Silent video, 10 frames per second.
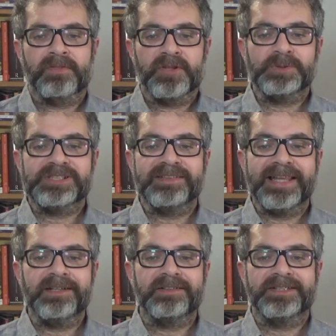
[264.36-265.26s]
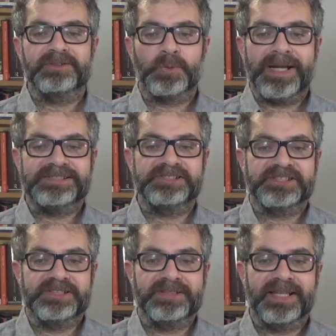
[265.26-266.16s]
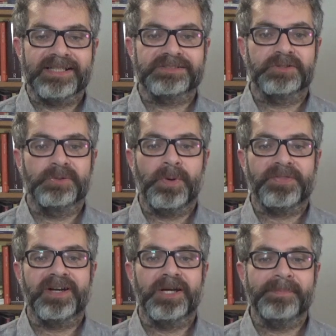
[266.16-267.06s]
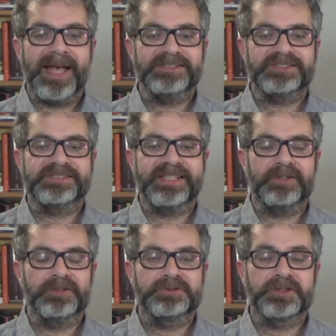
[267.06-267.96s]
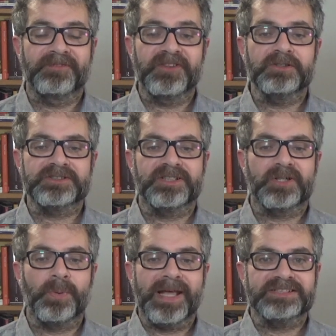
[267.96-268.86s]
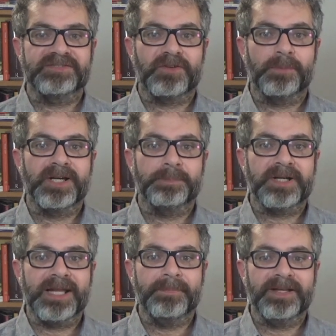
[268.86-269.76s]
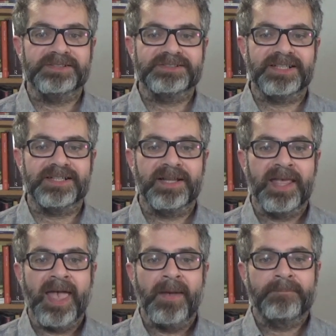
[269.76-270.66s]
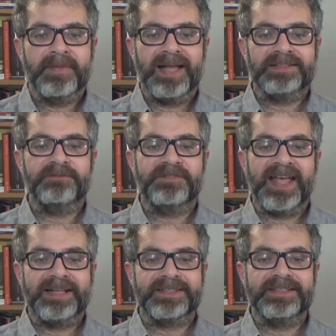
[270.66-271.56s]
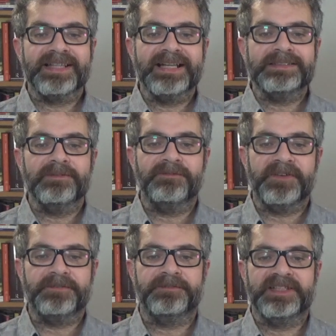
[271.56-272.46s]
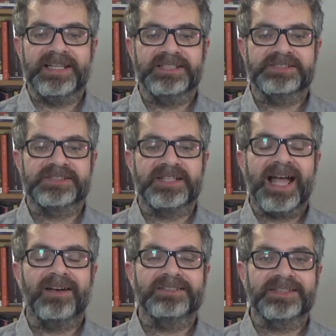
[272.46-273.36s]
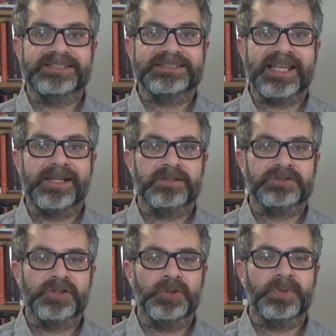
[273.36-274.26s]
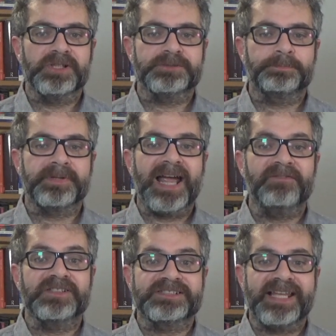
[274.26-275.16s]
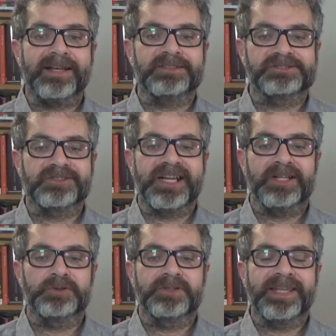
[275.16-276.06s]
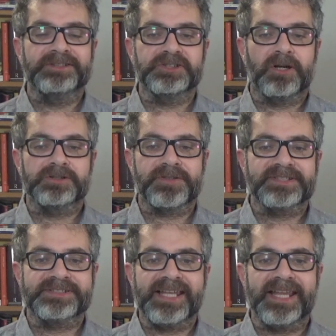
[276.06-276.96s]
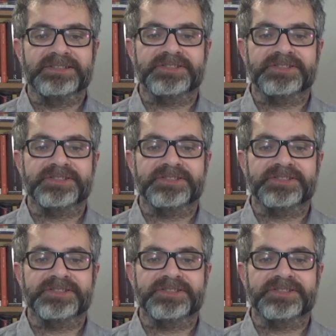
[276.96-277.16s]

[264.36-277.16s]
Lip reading: There was a lingering question as to whether Her Majesty could refuse a request from her Prime Minister. And in fact, in 1950, Sir Alan Lascelles, who was Private Secretary to King George VI,